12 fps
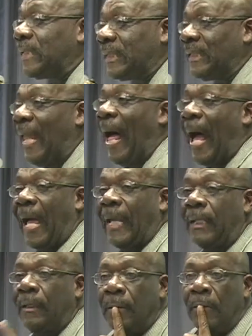slide,
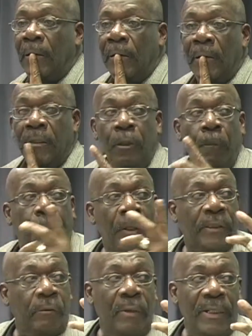you
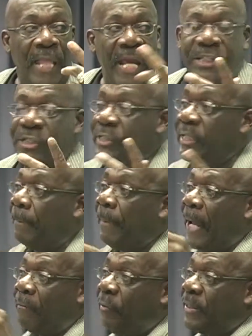put the relationship
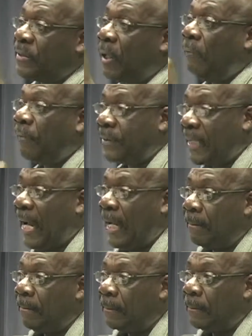at risk over
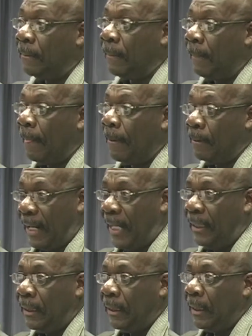time.
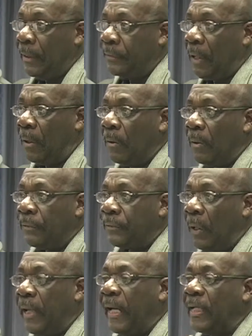Right? So
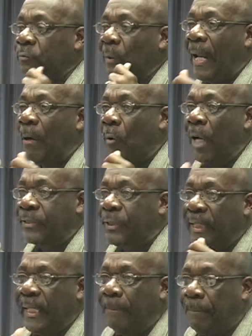here's what I want you
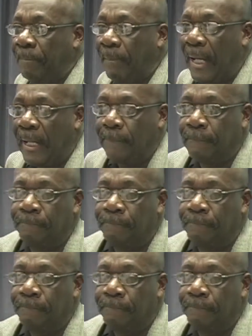to keep in mind.